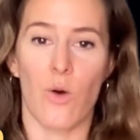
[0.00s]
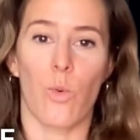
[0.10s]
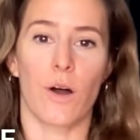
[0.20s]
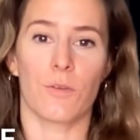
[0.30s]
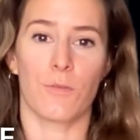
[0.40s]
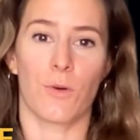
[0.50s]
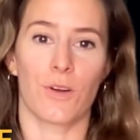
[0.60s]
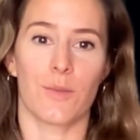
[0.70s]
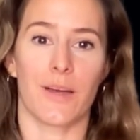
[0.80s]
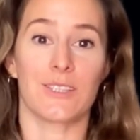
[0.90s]
One for the
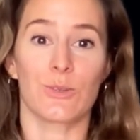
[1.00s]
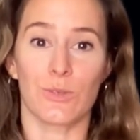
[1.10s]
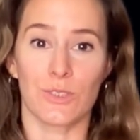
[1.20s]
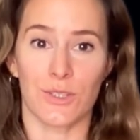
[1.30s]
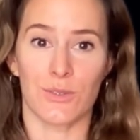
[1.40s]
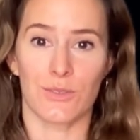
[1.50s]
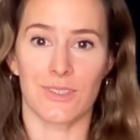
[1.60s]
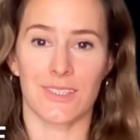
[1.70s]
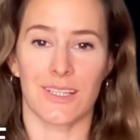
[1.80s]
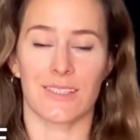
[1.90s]
best tool to
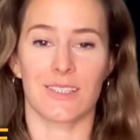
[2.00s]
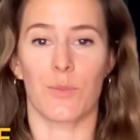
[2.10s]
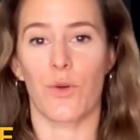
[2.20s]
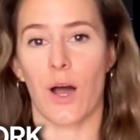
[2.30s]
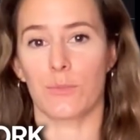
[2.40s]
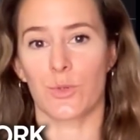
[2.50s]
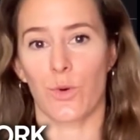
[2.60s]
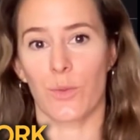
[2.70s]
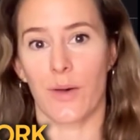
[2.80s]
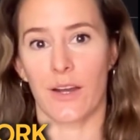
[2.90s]
use, since some prompts work
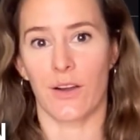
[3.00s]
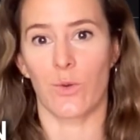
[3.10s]
better